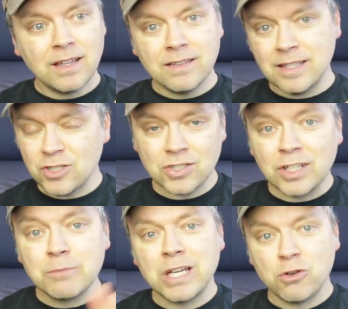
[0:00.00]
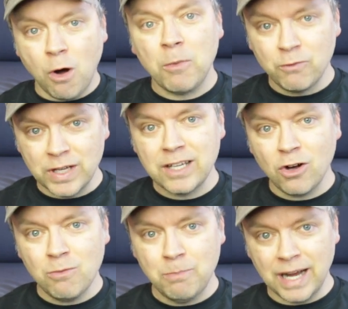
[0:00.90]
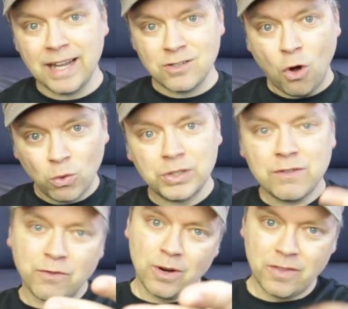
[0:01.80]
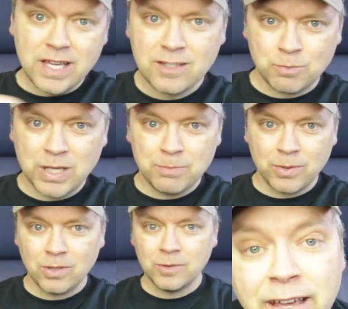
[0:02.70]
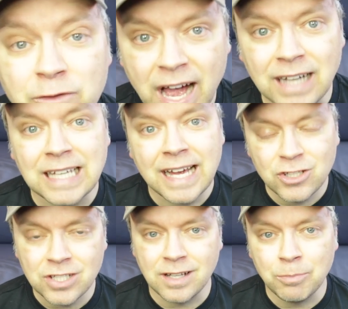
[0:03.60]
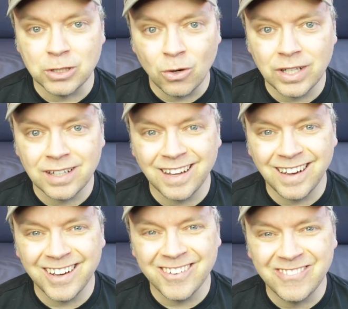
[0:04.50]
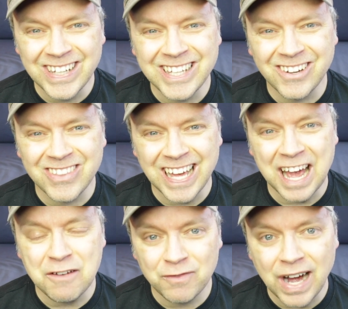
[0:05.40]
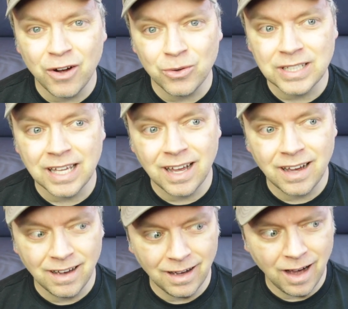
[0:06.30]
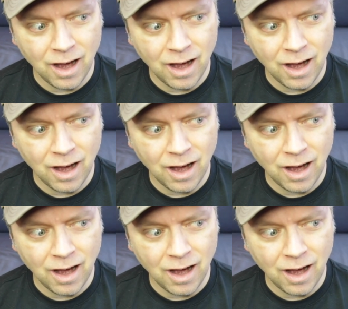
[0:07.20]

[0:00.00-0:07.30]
this is just gonna be a normal video, but it's only for these people. In fact, I just uploaded a video that I found uh,